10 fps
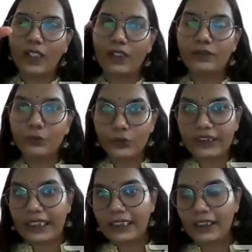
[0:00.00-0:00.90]
would
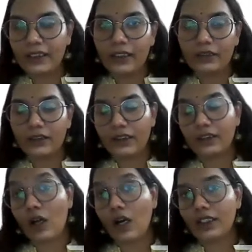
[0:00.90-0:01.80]
say that the
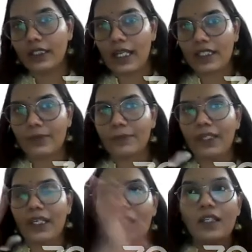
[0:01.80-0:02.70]
law that has been
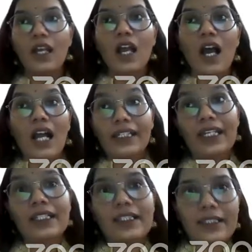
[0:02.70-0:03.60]
made
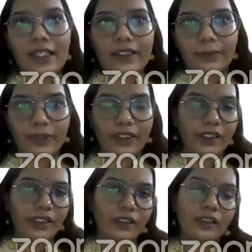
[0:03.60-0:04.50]
against their
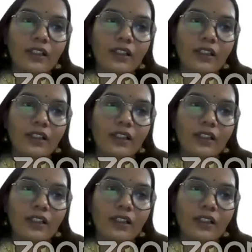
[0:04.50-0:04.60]
spirit.